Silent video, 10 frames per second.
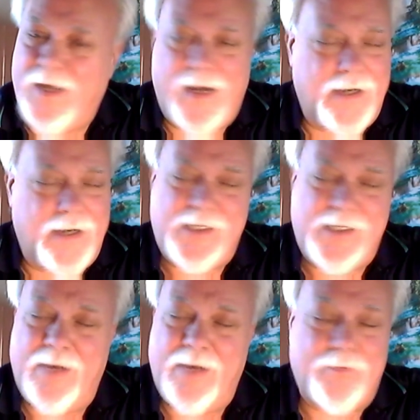honestly
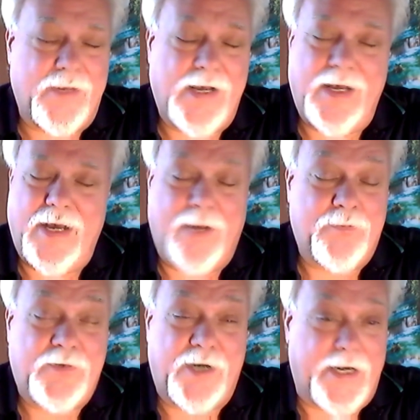i'm
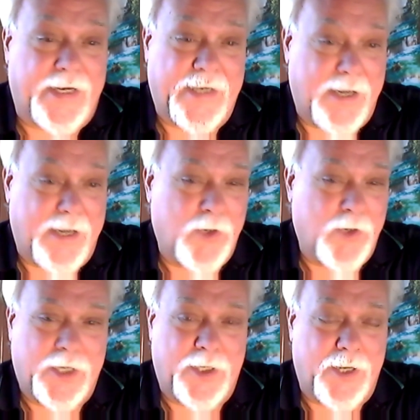i'm trying i'm
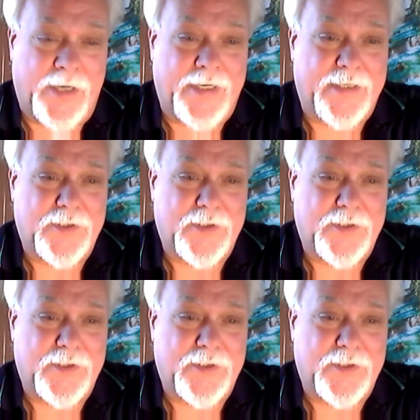working on it